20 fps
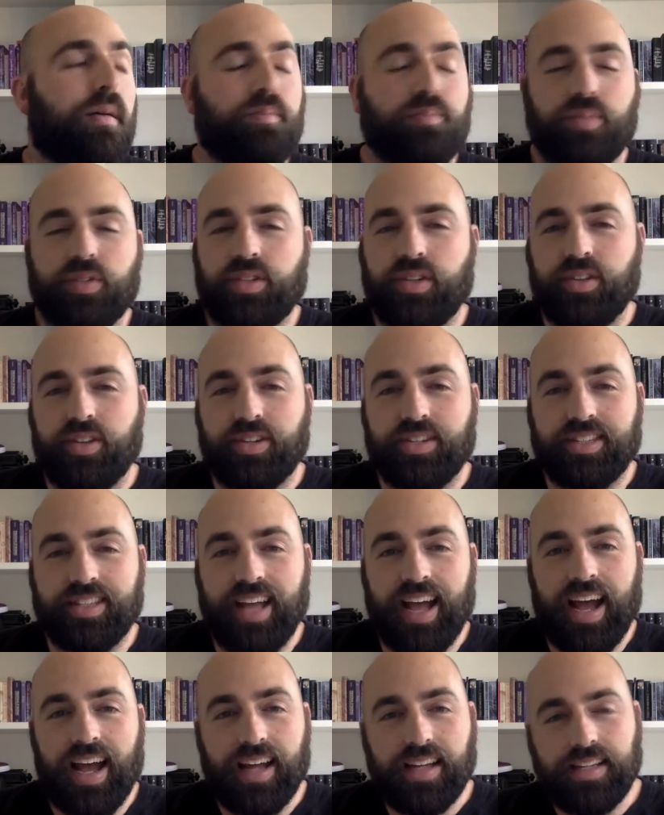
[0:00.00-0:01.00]
So there's
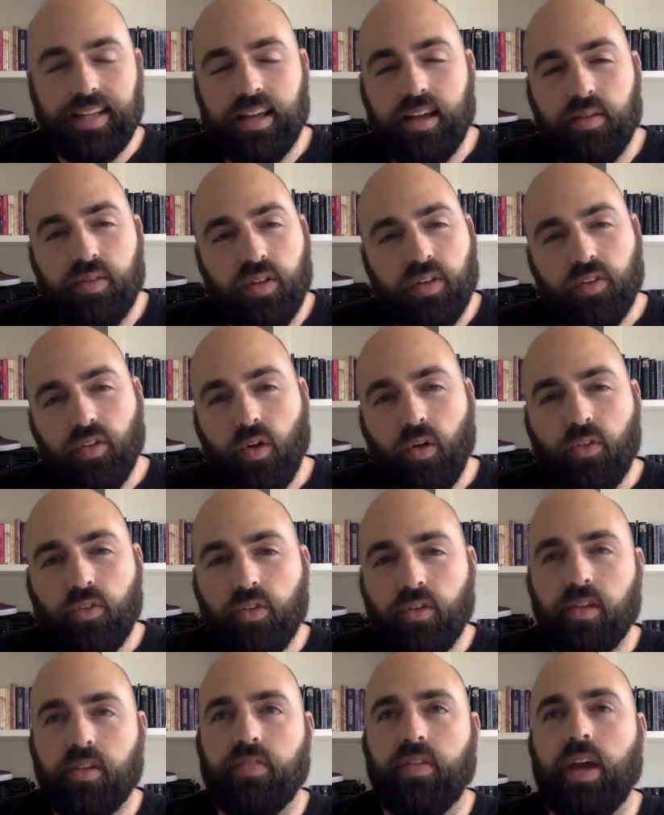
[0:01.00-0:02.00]
that. There's also
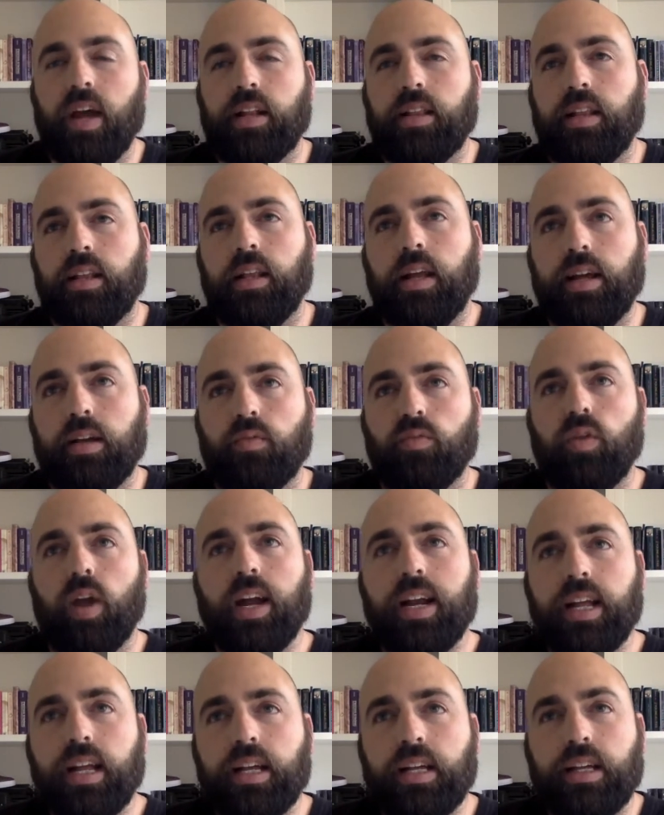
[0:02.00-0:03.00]
the fact that like
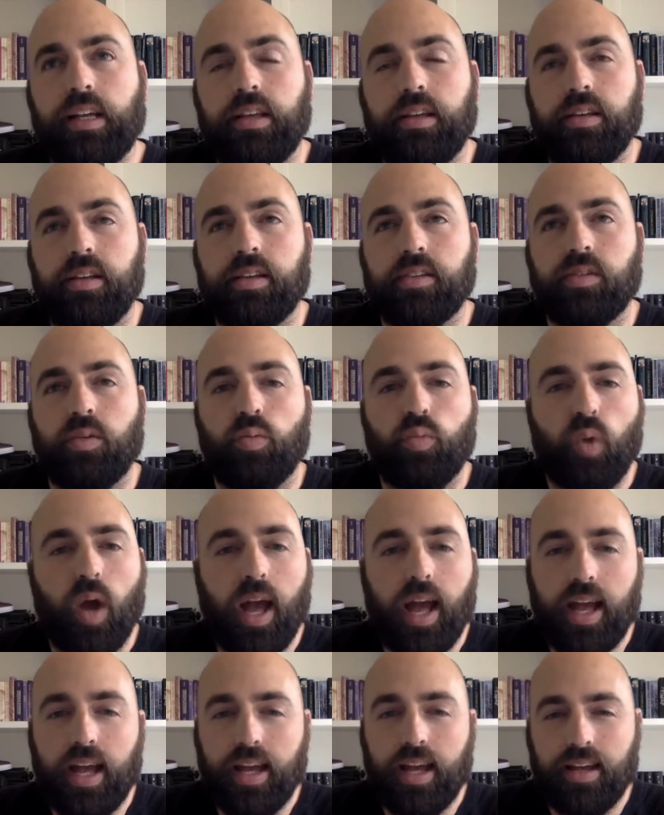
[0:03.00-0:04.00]
writing is a
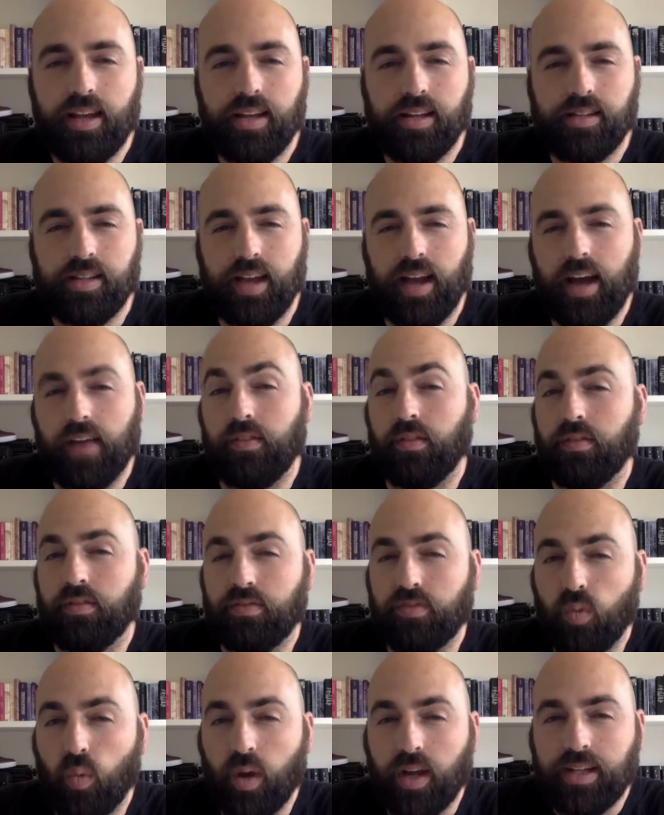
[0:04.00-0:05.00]
way to have
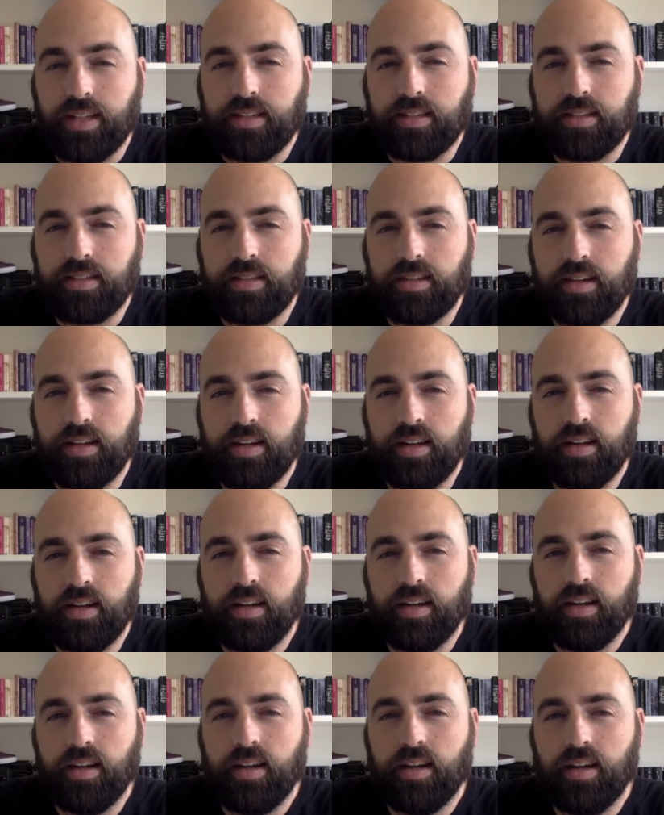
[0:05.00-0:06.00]
a voice.
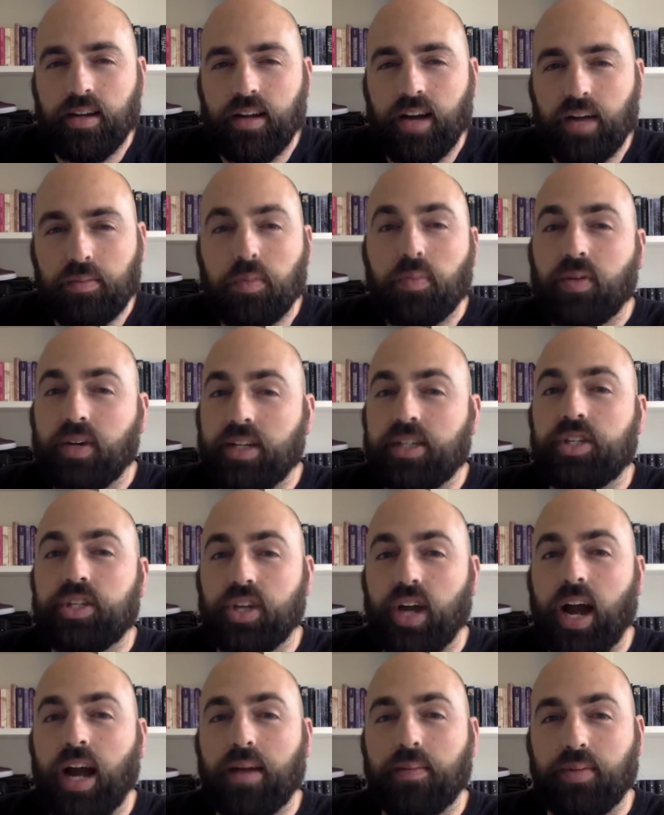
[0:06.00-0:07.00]
I'm a pretty
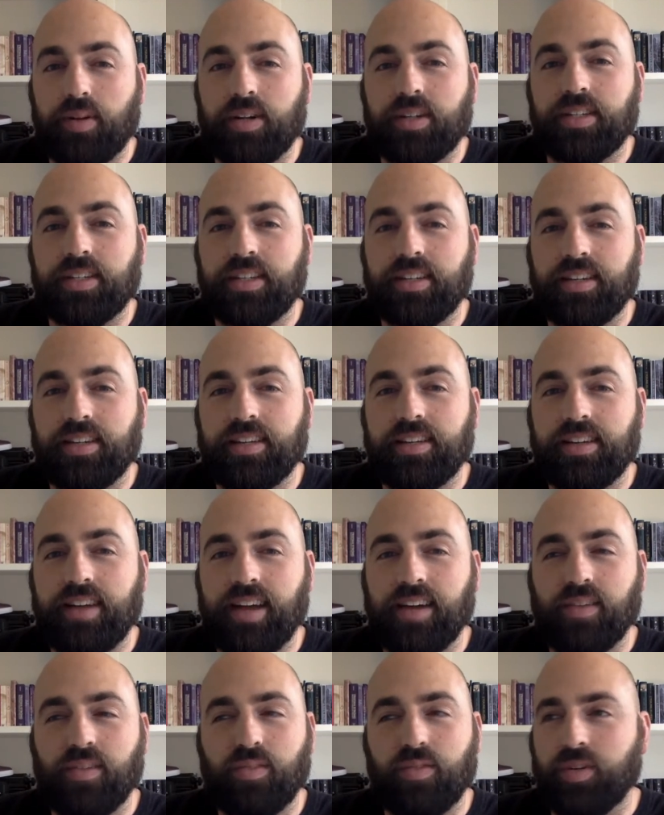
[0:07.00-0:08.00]
shy person. I
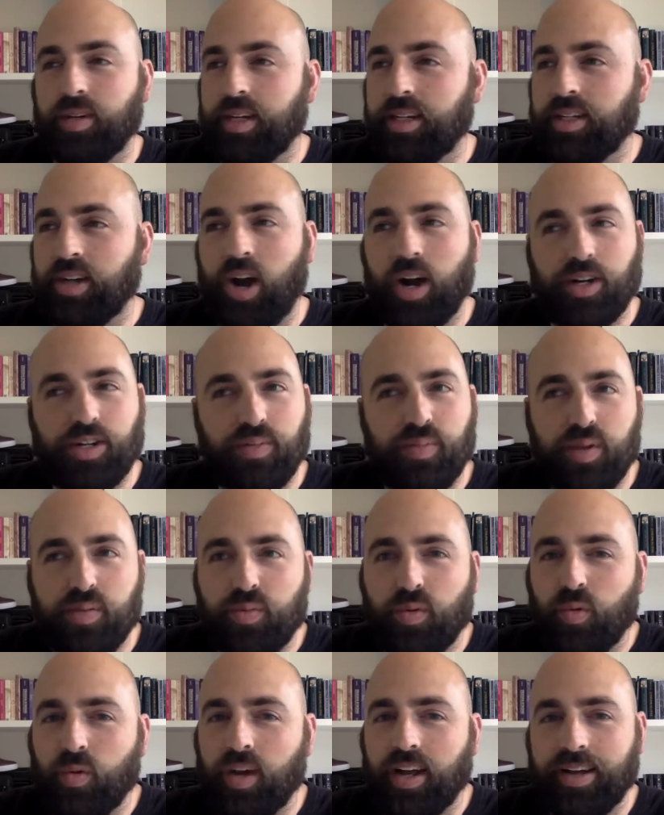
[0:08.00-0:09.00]
don't really talk to
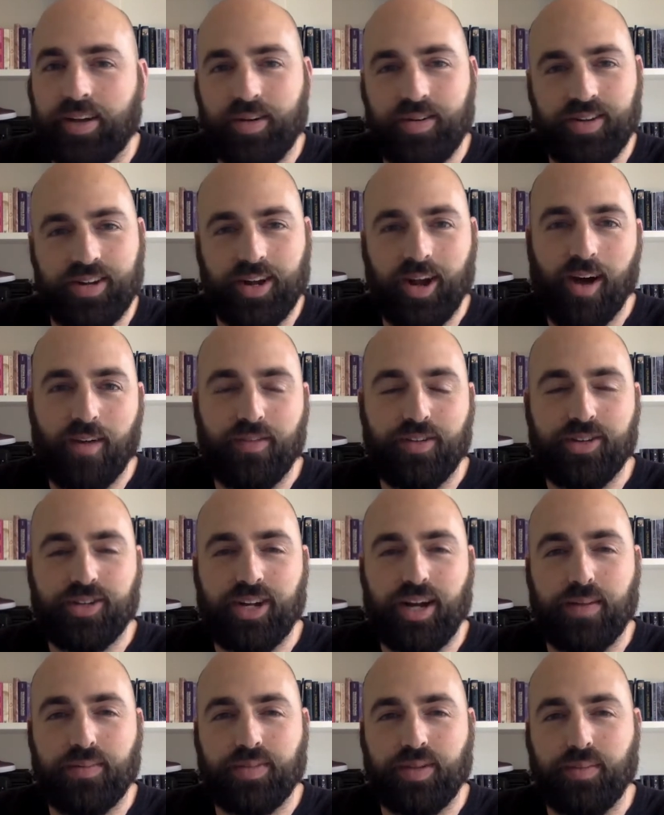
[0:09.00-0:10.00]
people when I go into coffee
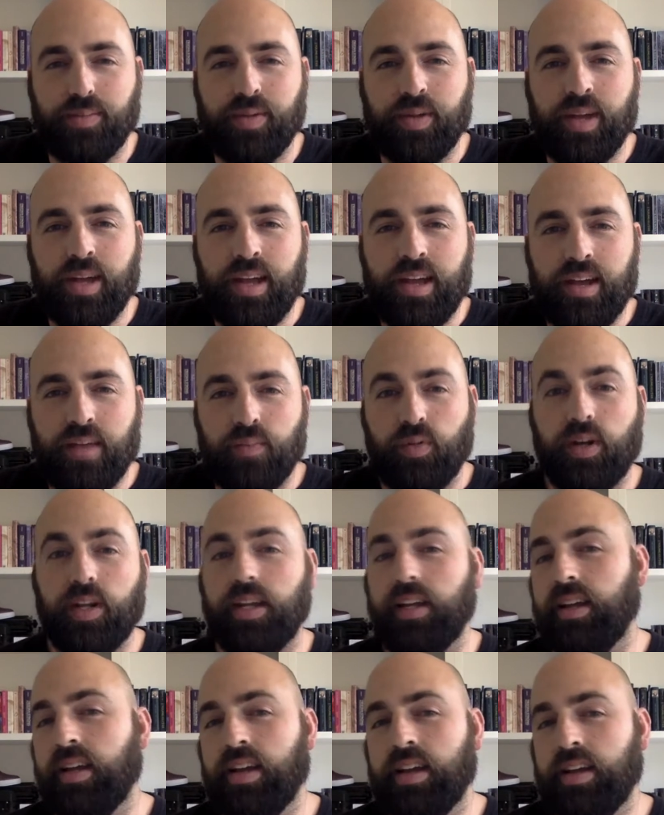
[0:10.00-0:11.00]
shops. I'm
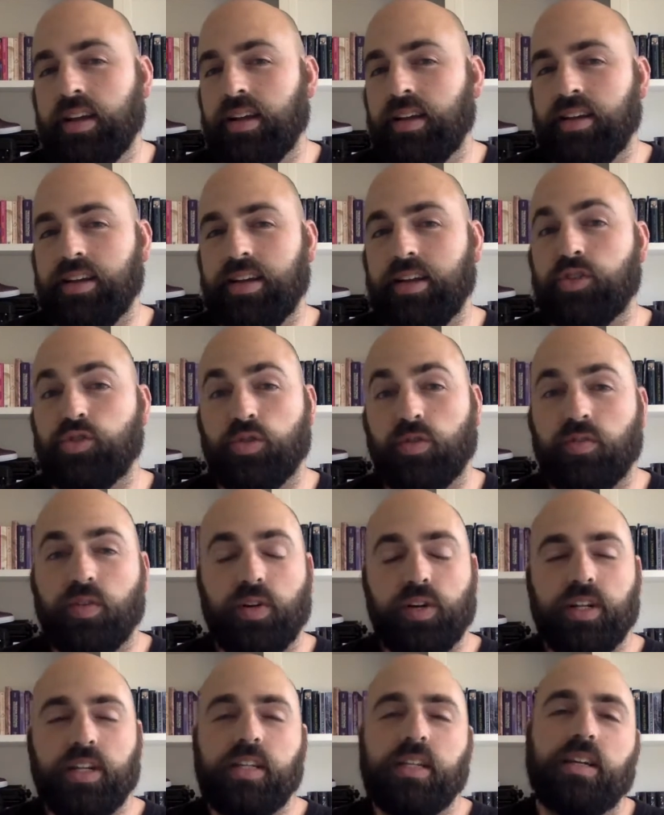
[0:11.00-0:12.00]
pretty
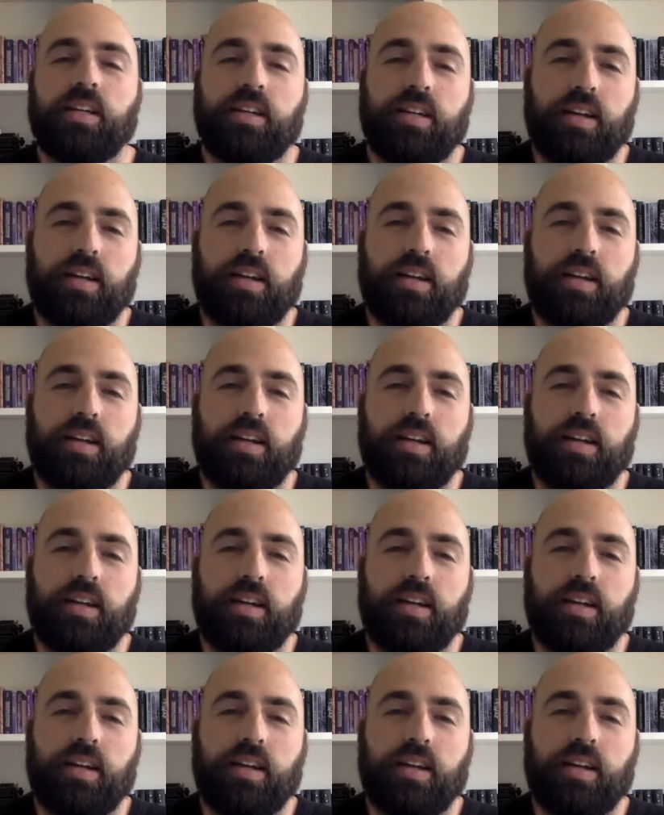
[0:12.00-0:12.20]
introverted.